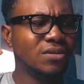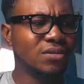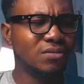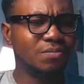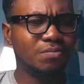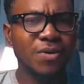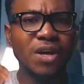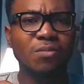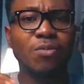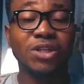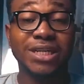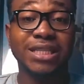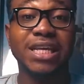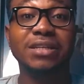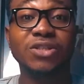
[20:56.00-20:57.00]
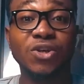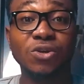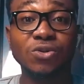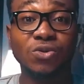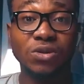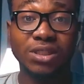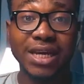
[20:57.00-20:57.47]
pay much attention
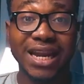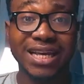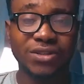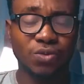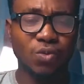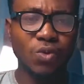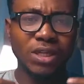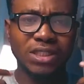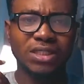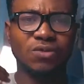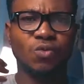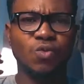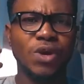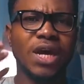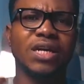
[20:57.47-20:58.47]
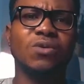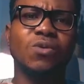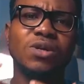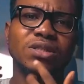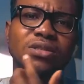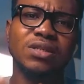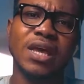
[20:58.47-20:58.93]
to sellers, which we are the
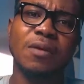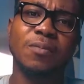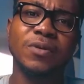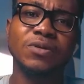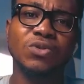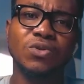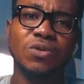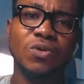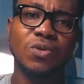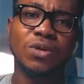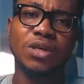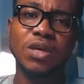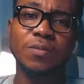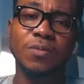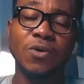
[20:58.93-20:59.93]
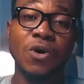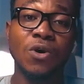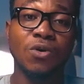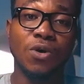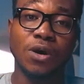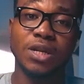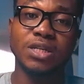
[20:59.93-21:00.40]
ones helping to, you know, keep
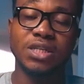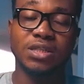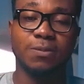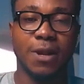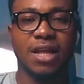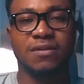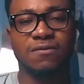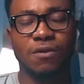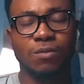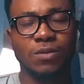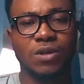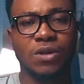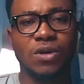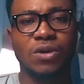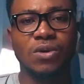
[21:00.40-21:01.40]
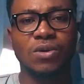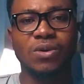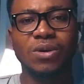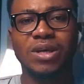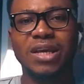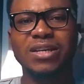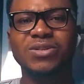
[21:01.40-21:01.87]
running these platforms.
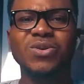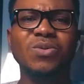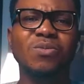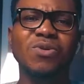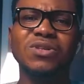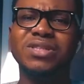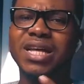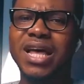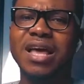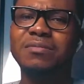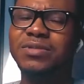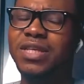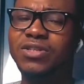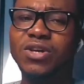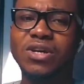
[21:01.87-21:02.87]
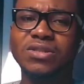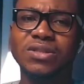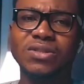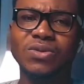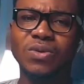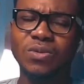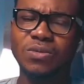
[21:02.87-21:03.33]
Okay, so most times they just,
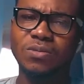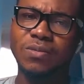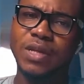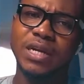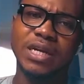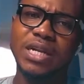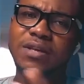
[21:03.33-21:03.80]
you know, leave